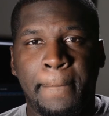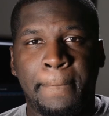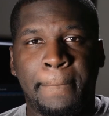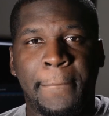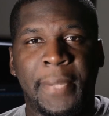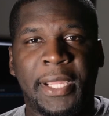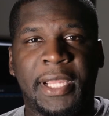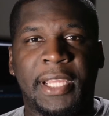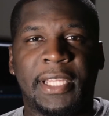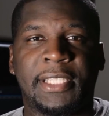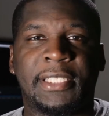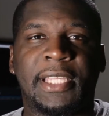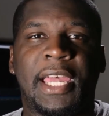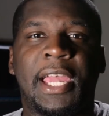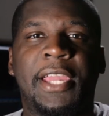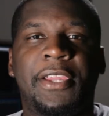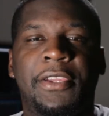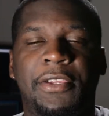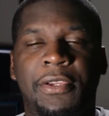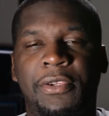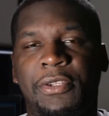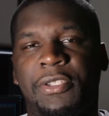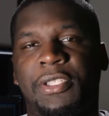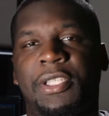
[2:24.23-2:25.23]
because I
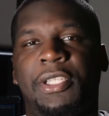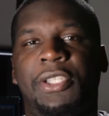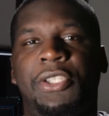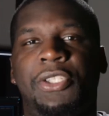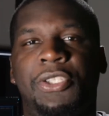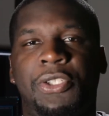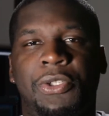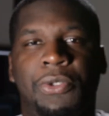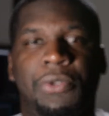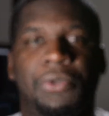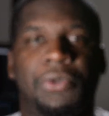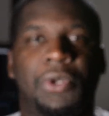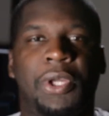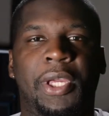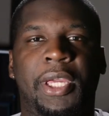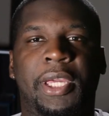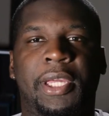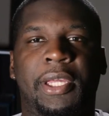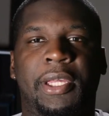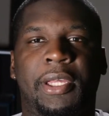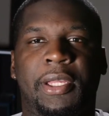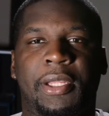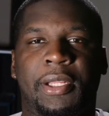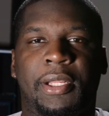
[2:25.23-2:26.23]
usually shoot
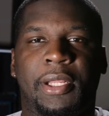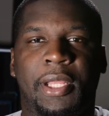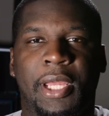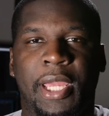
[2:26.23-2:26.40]
in